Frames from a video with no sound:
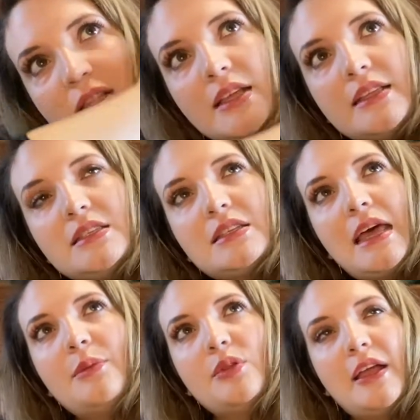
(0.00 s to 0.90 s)
It's
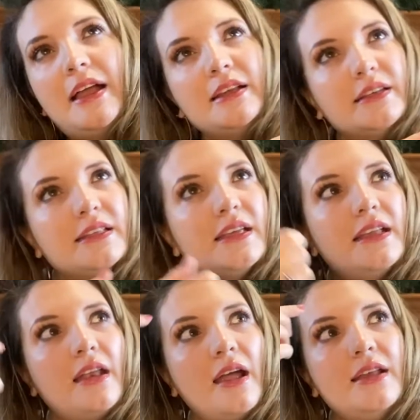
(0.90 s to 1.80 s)
kind of bland.
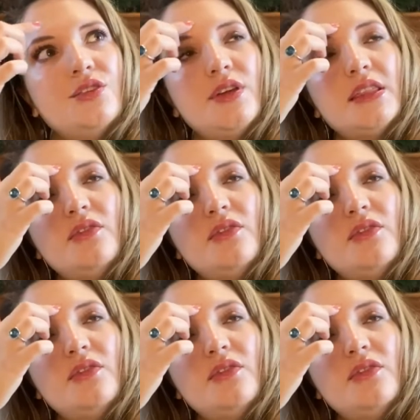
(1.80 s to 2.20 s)
I do get the